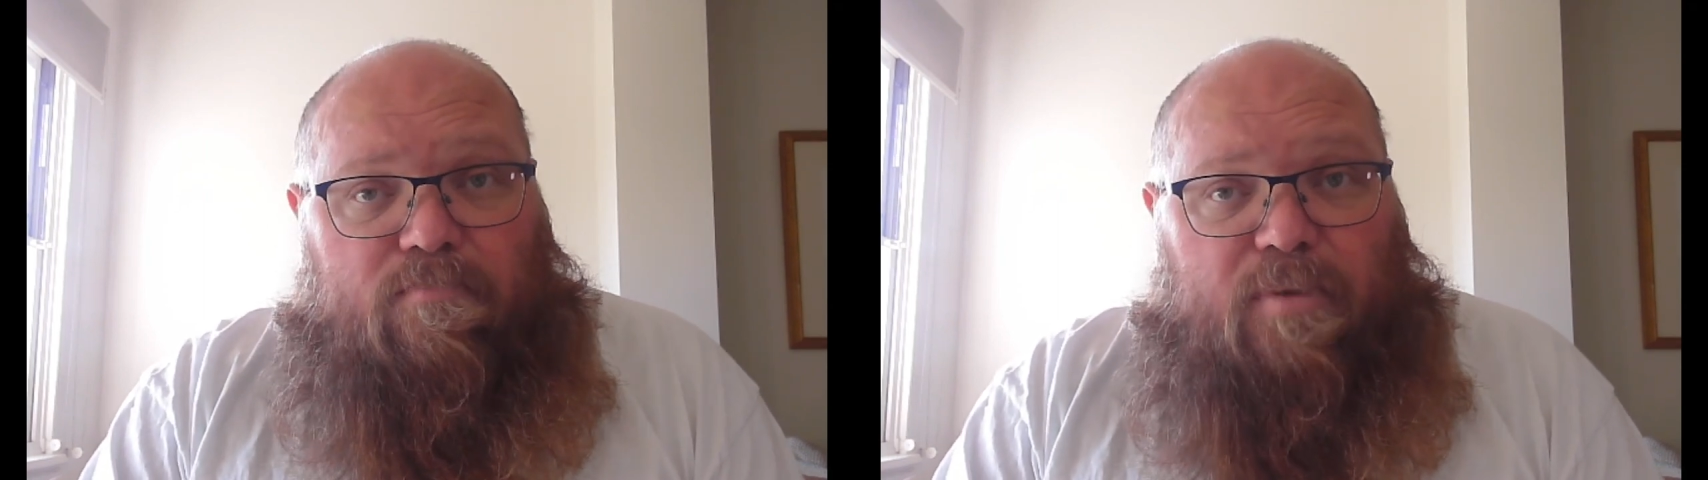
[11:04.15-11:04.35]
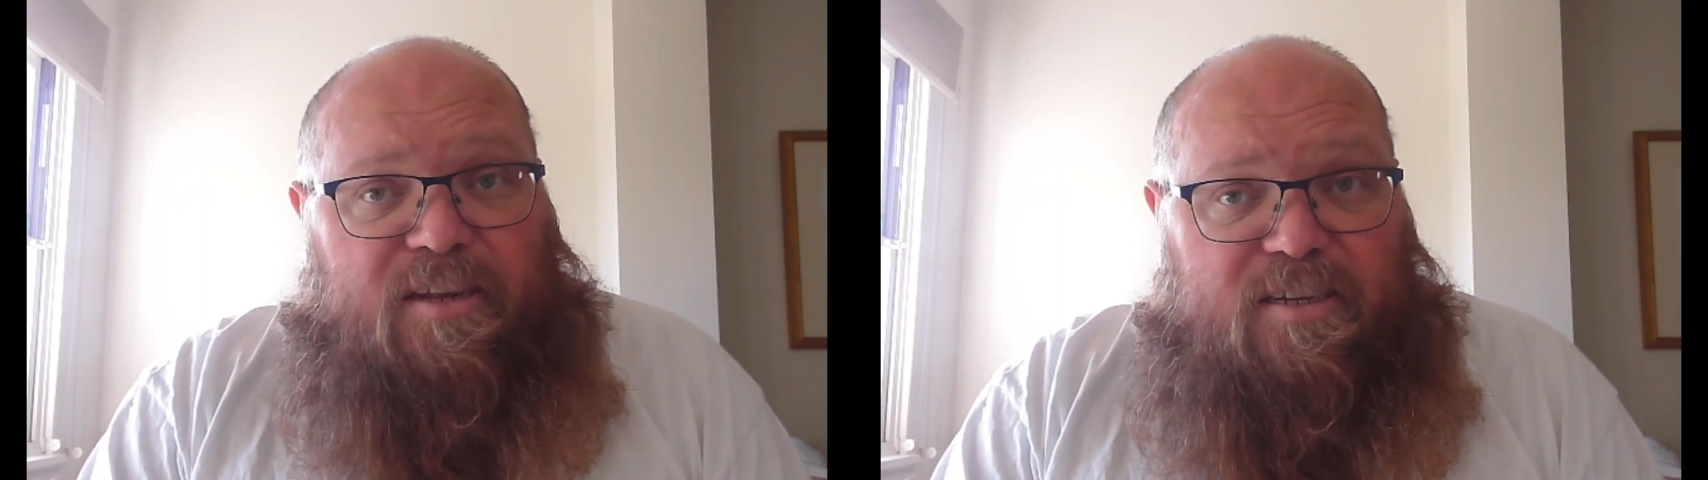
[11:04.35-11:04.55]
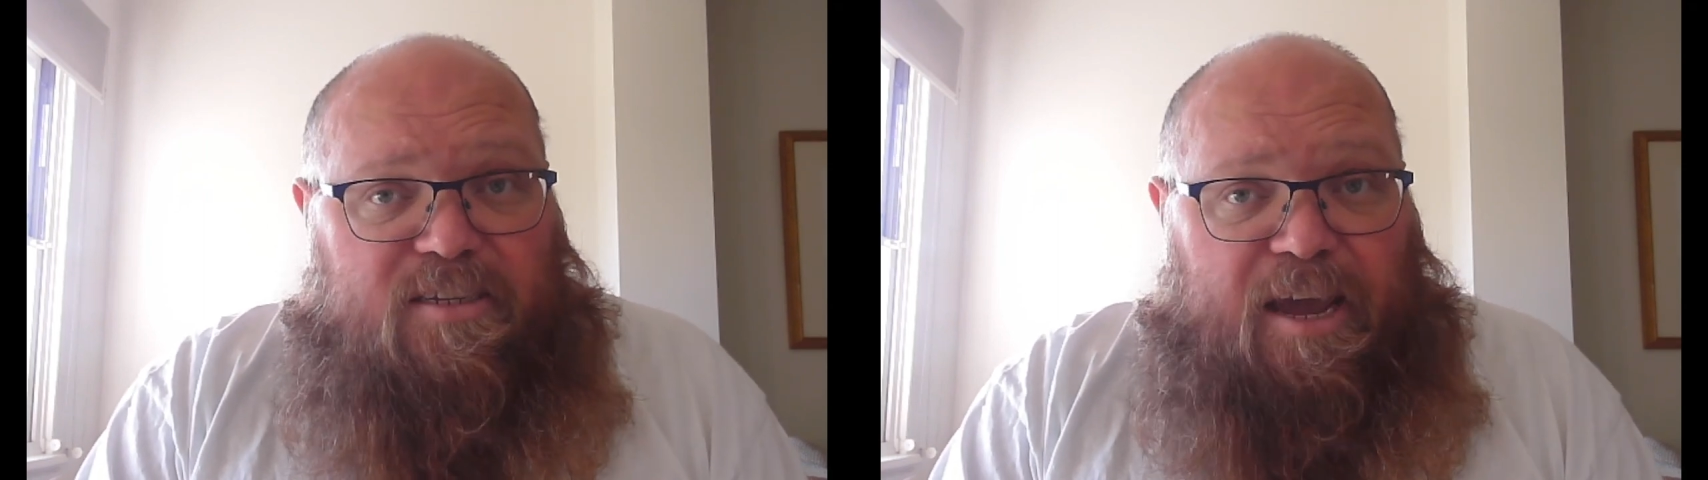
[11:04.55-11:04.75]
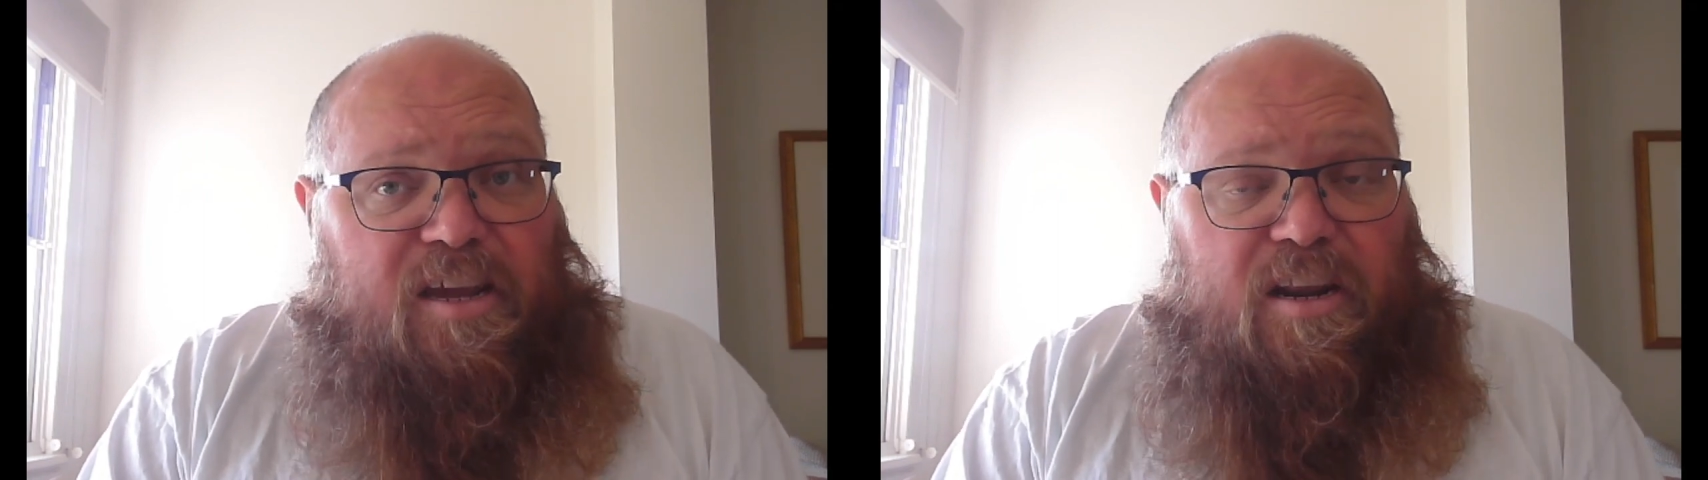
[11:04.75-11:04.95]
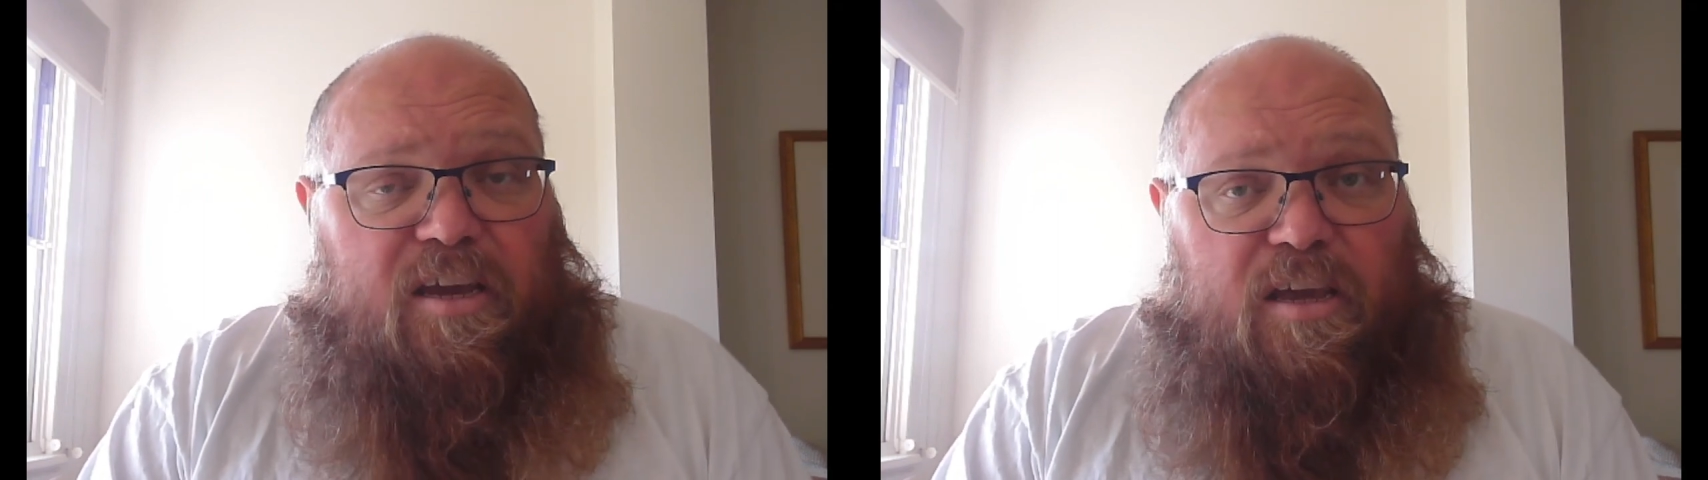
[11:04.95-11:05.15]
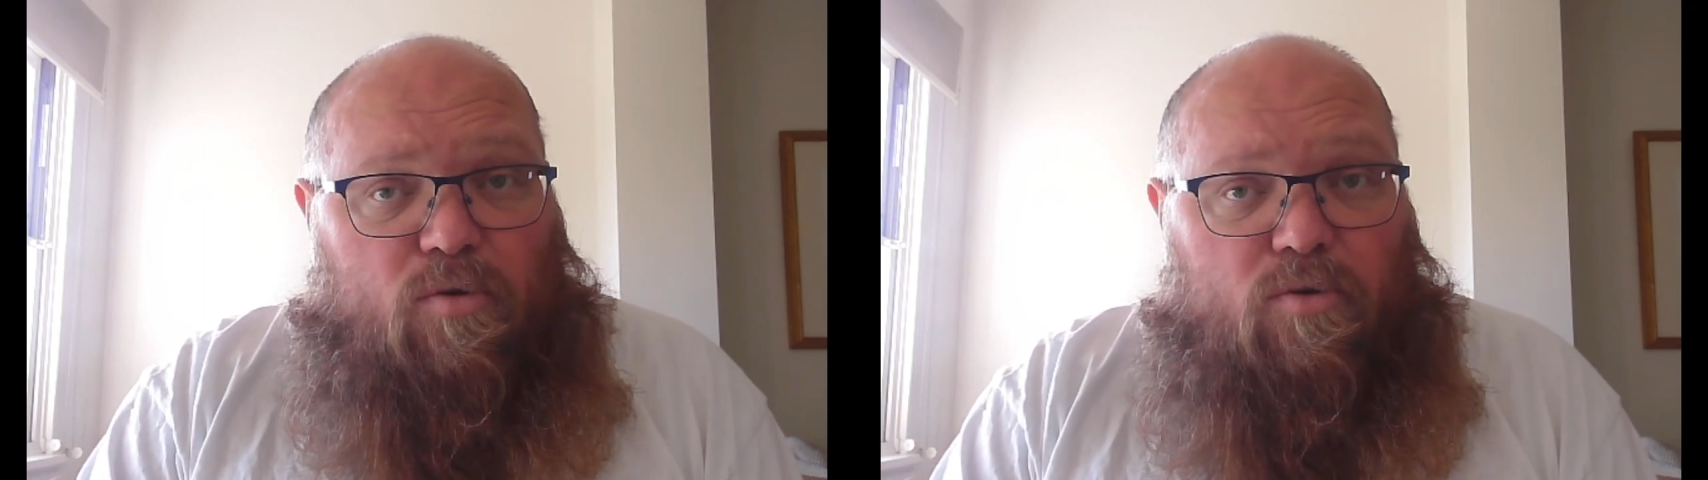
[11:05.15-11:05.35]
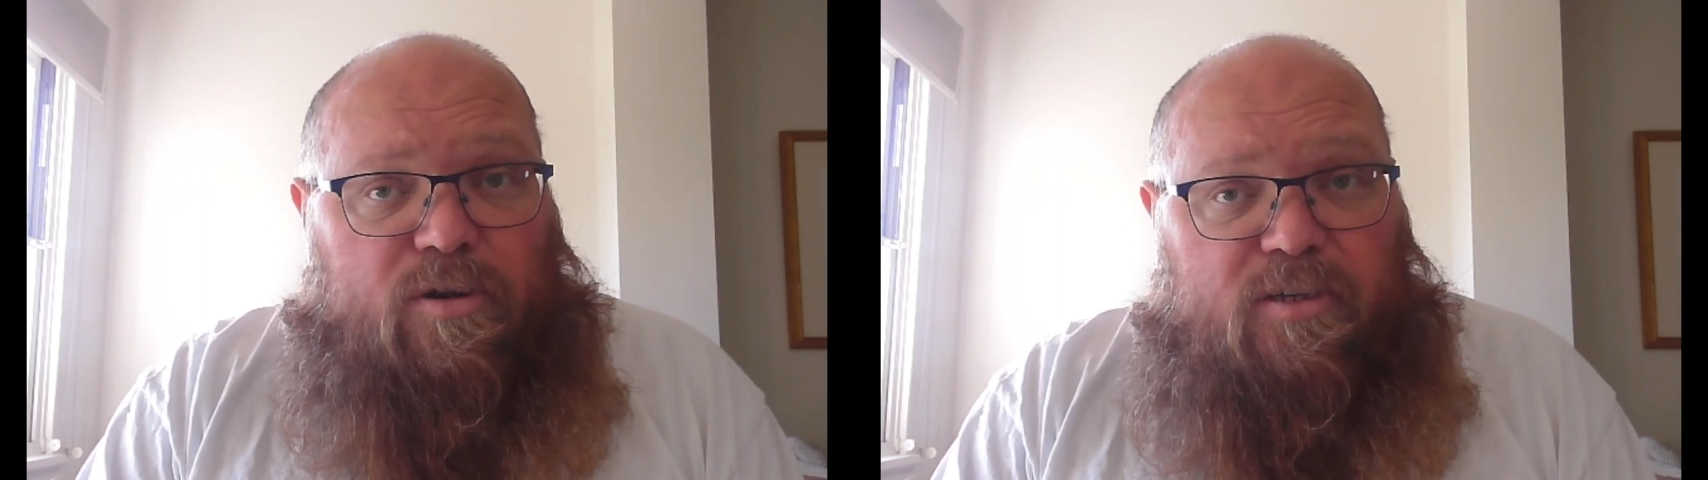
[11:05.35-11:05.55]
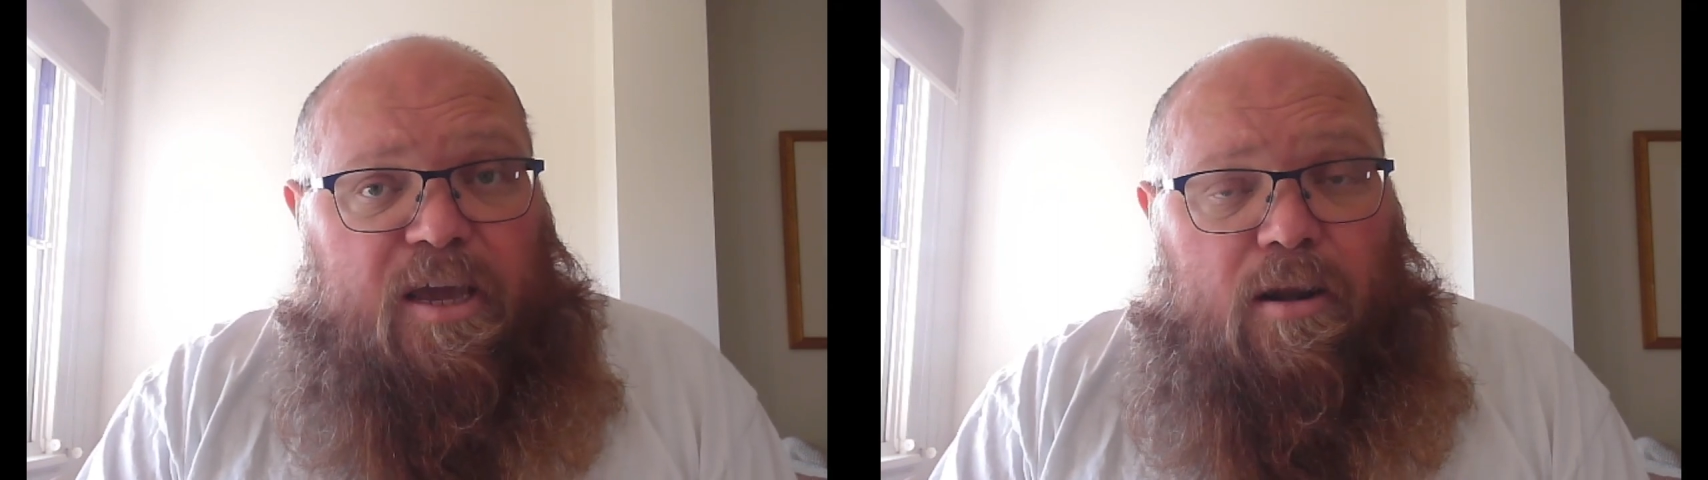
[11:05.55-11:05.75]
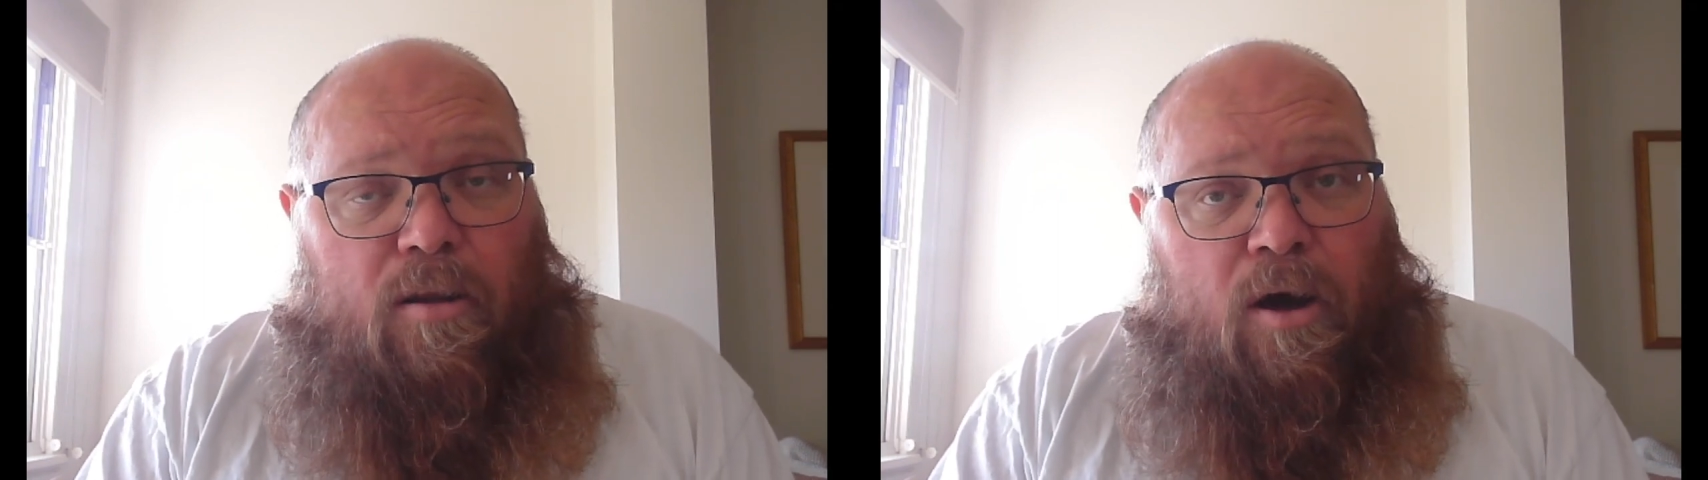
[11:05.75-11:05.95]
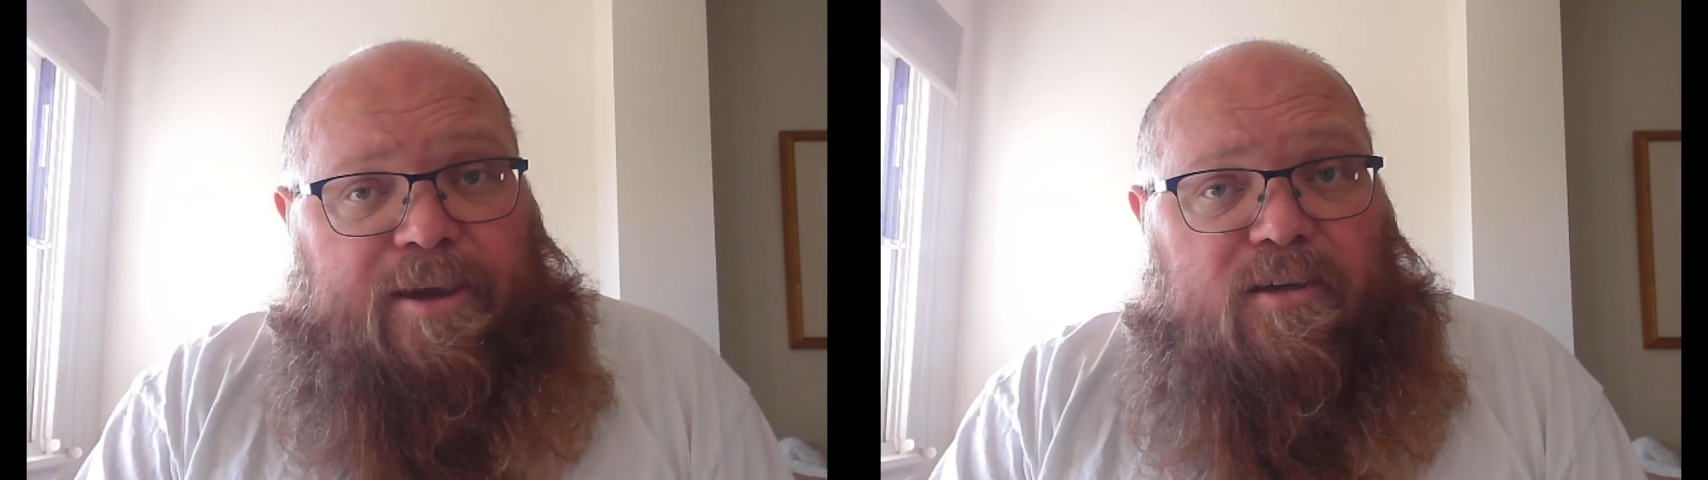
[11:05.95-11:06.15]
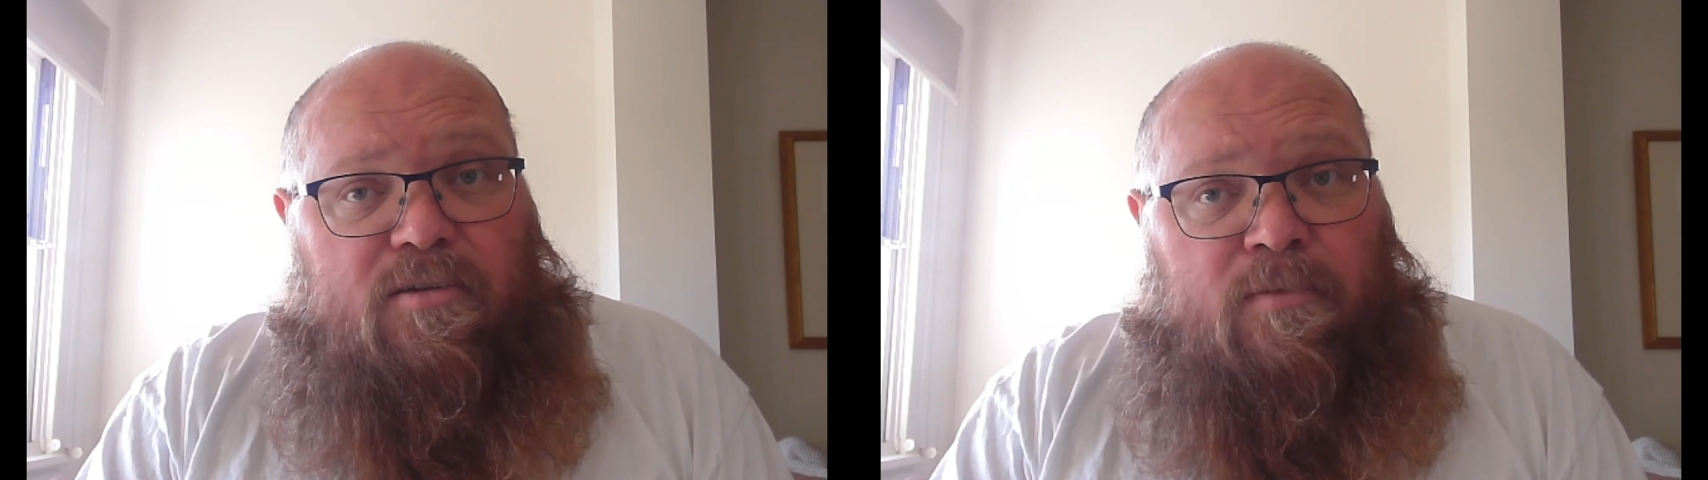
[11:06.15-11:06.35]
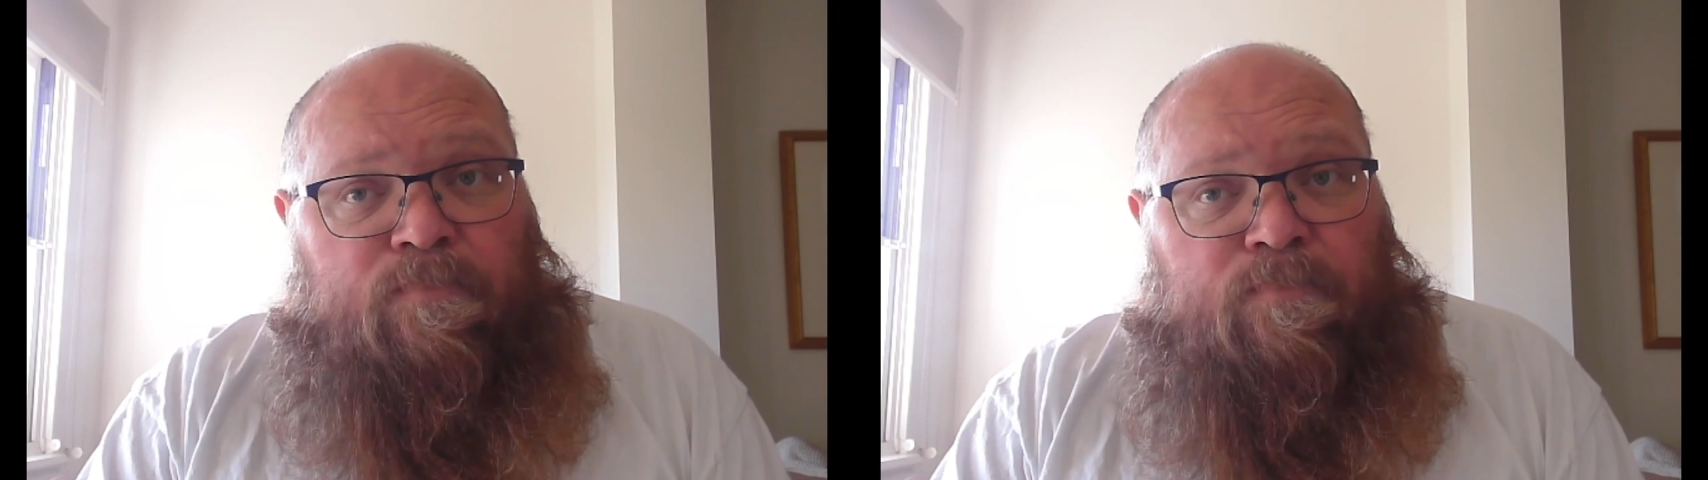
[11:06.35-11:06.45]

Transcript: entertaining in order to get liked.